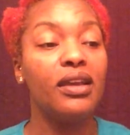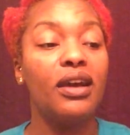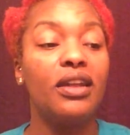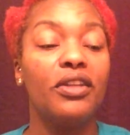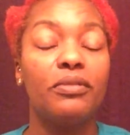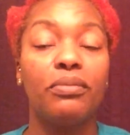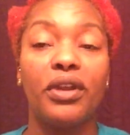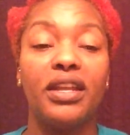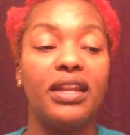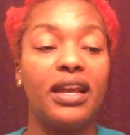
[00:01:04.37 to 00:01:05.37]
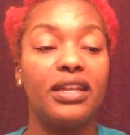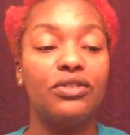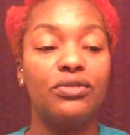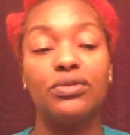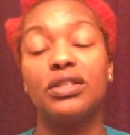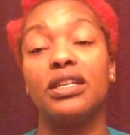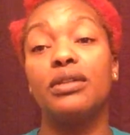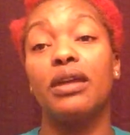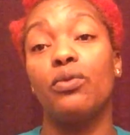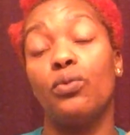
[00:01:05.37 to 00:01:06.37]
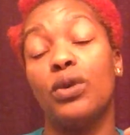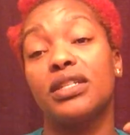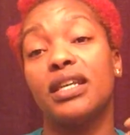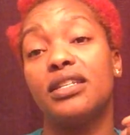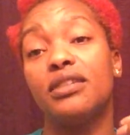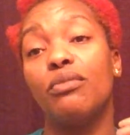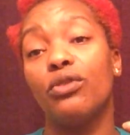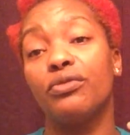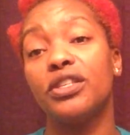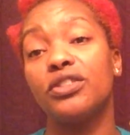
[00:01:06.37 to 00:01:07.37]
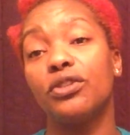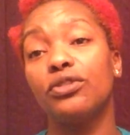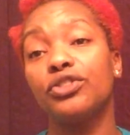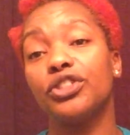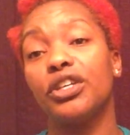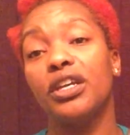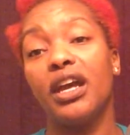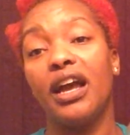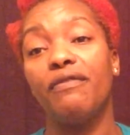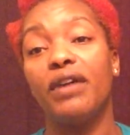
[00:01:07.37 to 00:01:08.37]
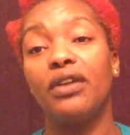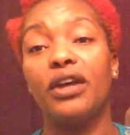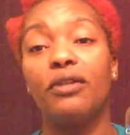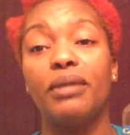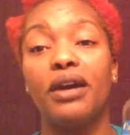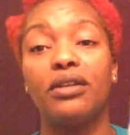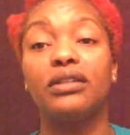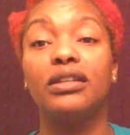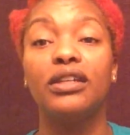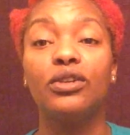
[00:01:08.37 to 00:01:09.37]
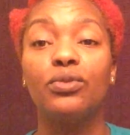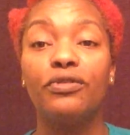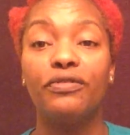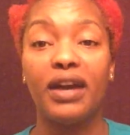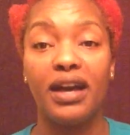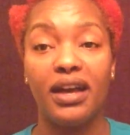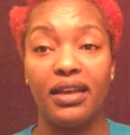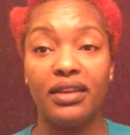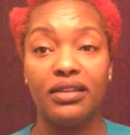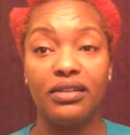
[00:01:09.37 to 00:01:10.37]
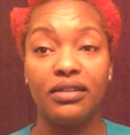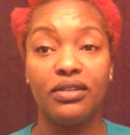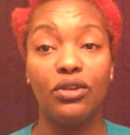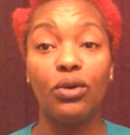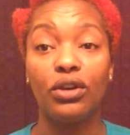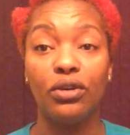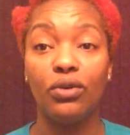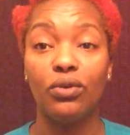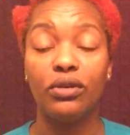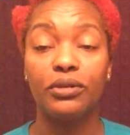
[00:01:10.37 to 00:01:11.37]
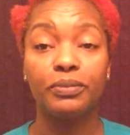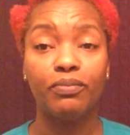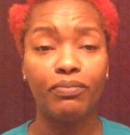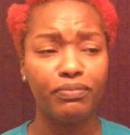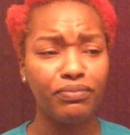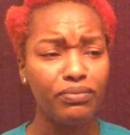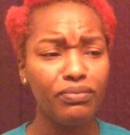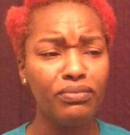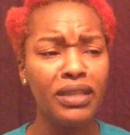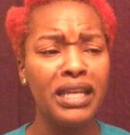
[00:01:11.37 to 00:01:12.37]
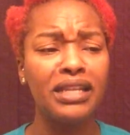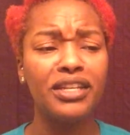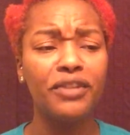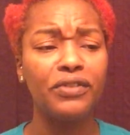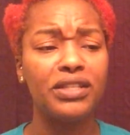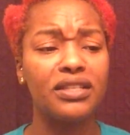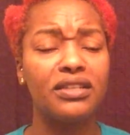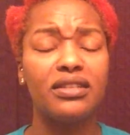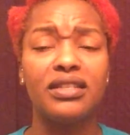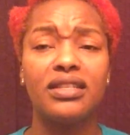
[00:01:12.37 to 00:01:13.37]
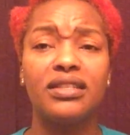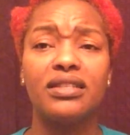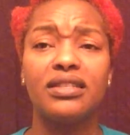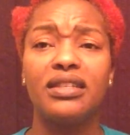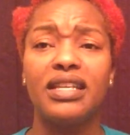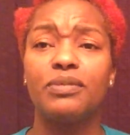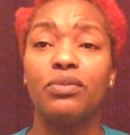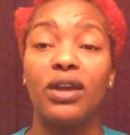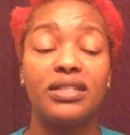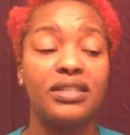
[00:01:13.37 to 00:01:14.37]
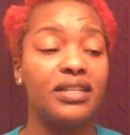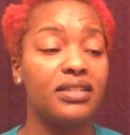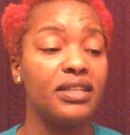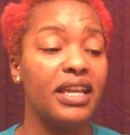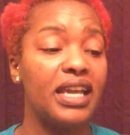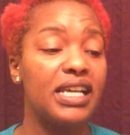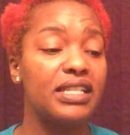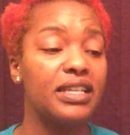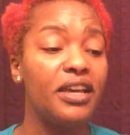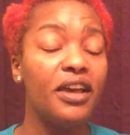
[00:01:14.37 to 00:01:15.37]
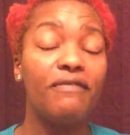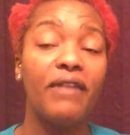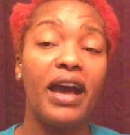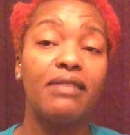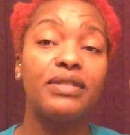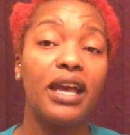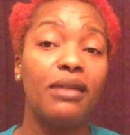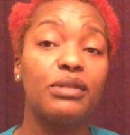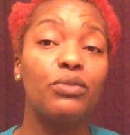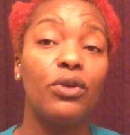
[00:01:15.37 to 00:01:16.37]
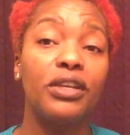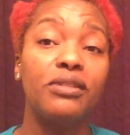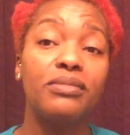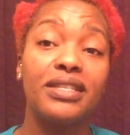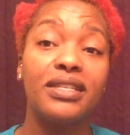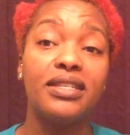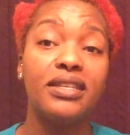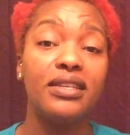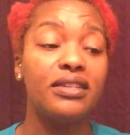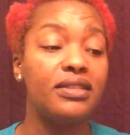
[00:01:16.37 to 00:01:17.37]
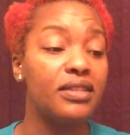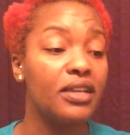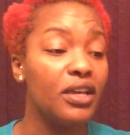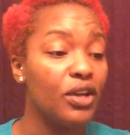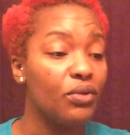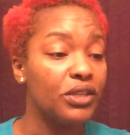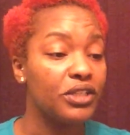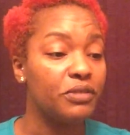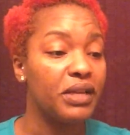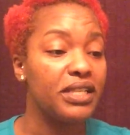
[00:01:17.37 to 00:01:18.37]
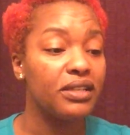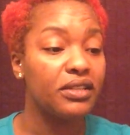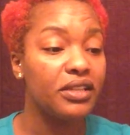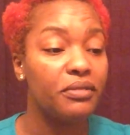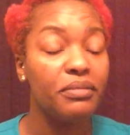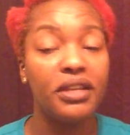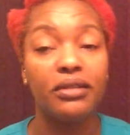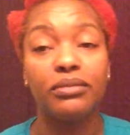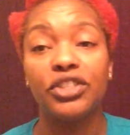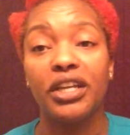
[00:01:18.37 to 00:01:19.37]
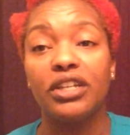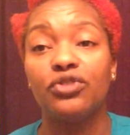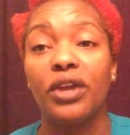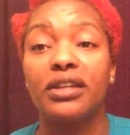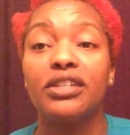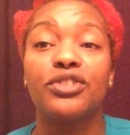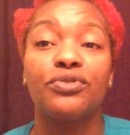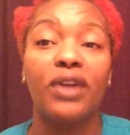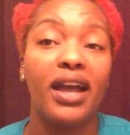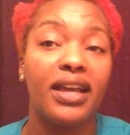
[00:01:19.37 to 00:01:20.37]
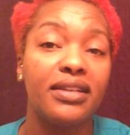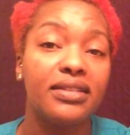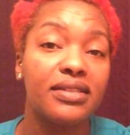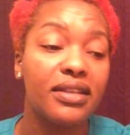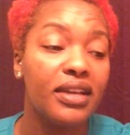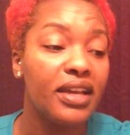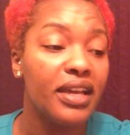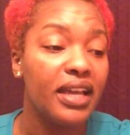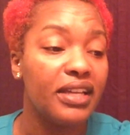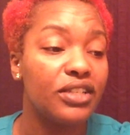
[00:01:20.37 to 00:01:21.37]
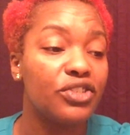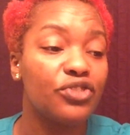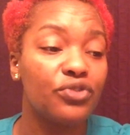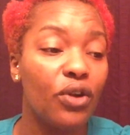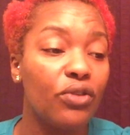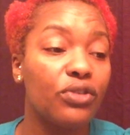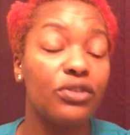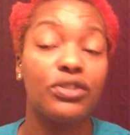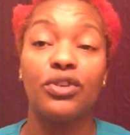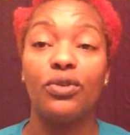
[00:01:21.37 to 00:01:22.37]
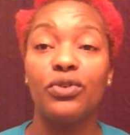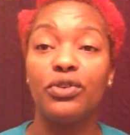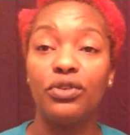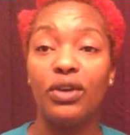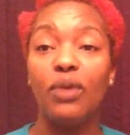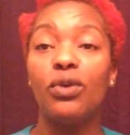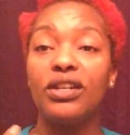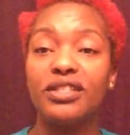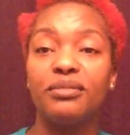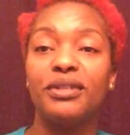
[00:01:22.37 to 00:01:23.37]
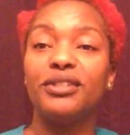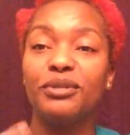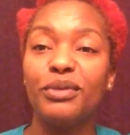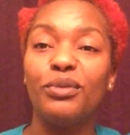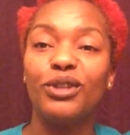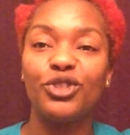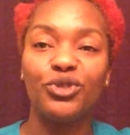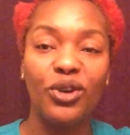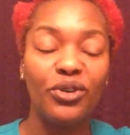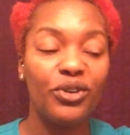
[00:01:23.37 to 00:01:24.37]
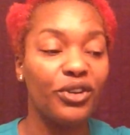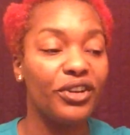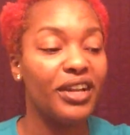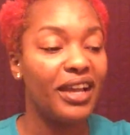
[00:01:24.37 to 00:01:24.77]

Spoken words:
Another brand that I use, once I did more research, I found out about a liquefied coconut oil. And the difference is this is less processed, and it has 5 times more MCTs, which is basically the medium chain triglycerides. And it's stronger, so I wanted something a little bit more stronger.